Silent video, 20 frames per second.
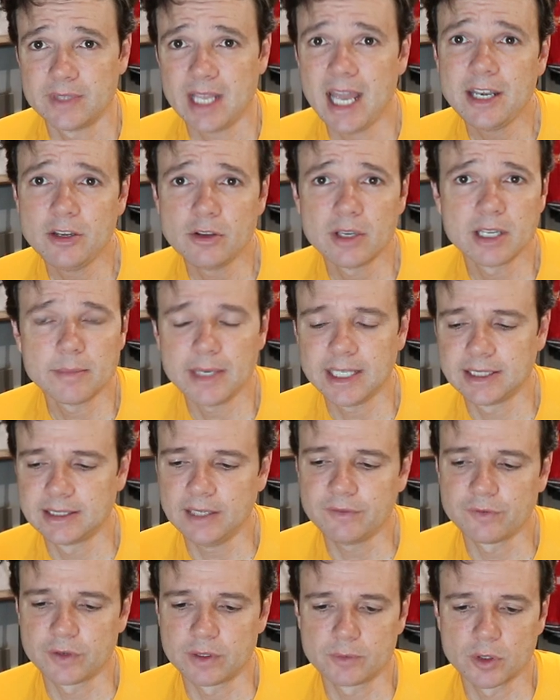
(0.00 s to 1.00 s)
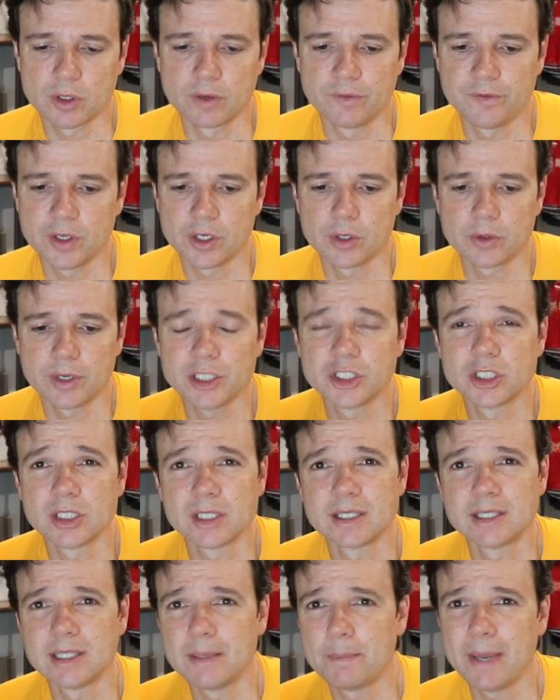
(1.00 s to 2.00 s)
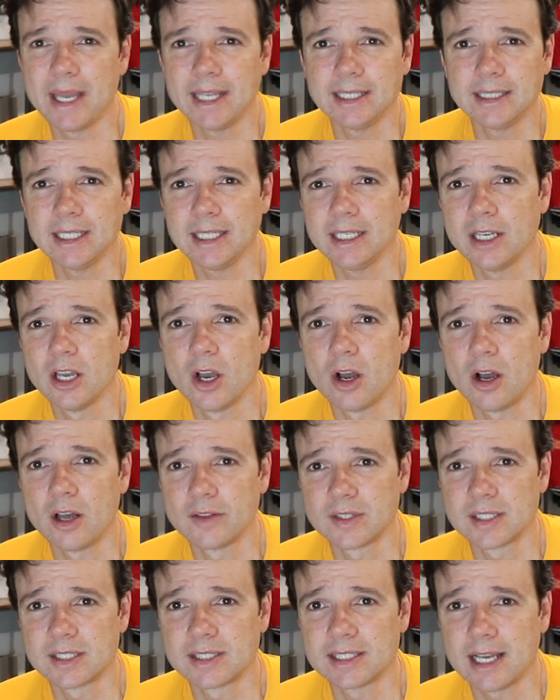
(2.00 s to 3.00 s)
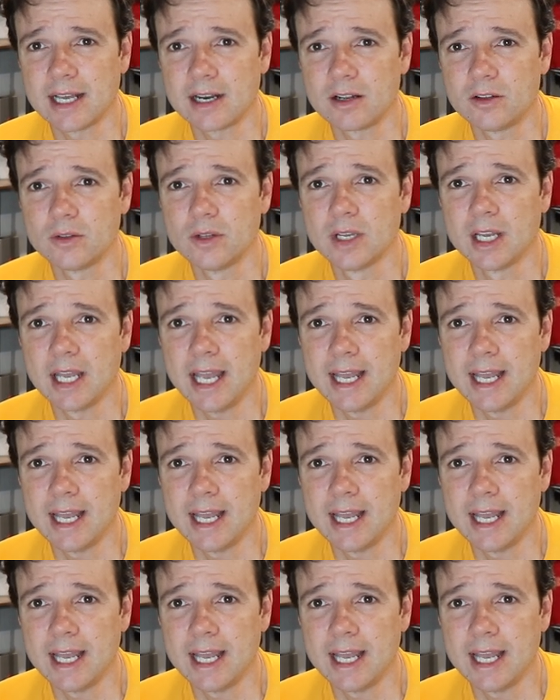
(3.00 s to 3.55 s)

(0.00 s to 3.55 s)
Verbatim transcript: and you can make different configurations depending on the saddle